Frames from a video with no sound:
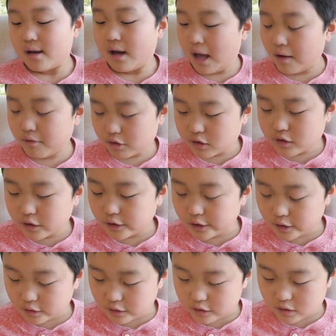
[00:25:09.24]
I was
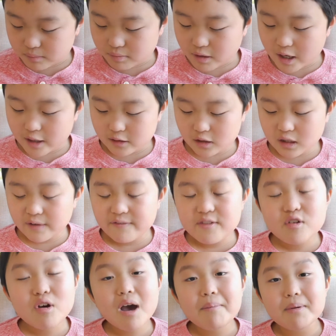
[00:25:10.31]
clearly surprised. And if
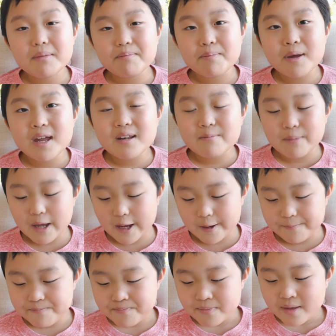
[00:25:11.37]
you have been
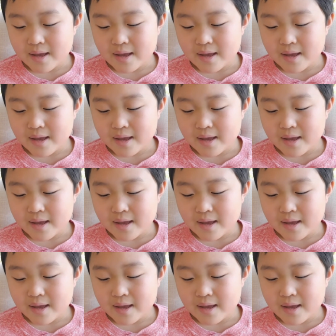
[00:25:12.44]
Pinmei